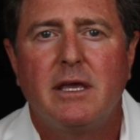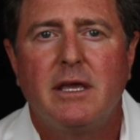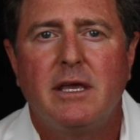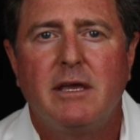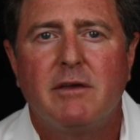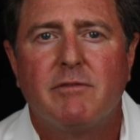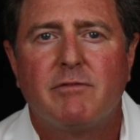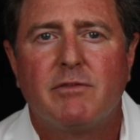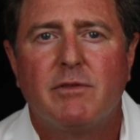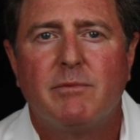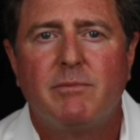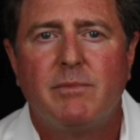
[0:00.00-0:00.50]

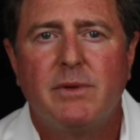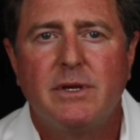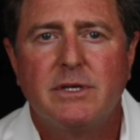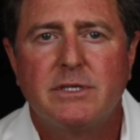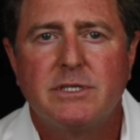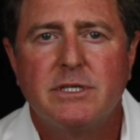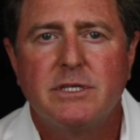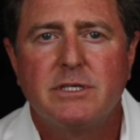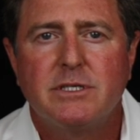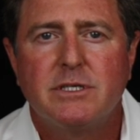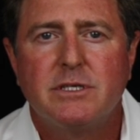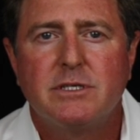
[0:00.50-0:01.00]
if the
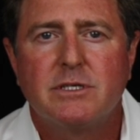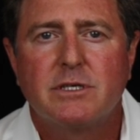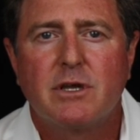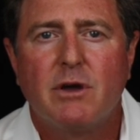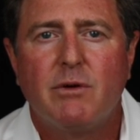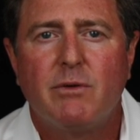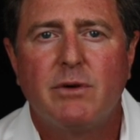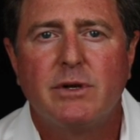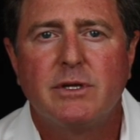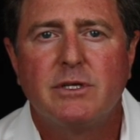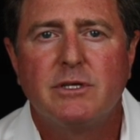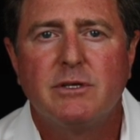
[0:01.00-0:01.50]
business is
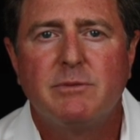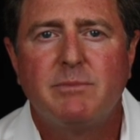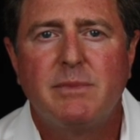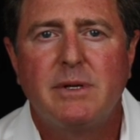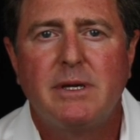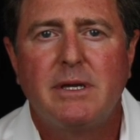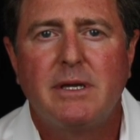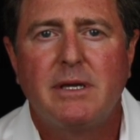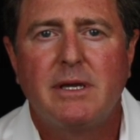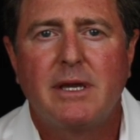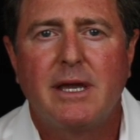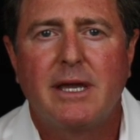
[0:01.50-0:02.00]
going to
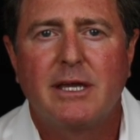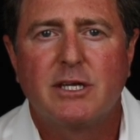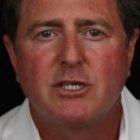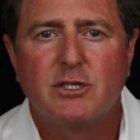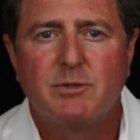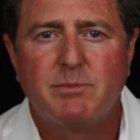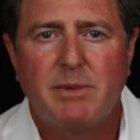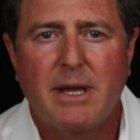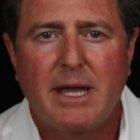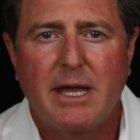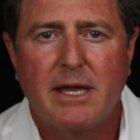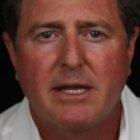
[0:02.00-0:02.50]
be
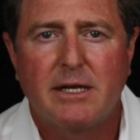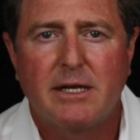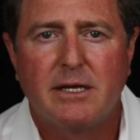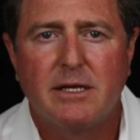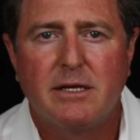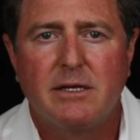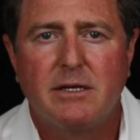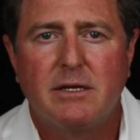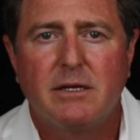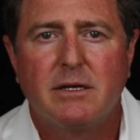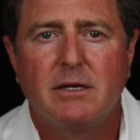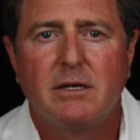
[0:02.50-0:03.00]

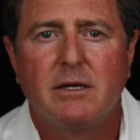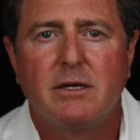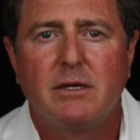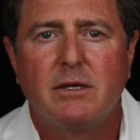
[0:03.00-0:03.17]
expanded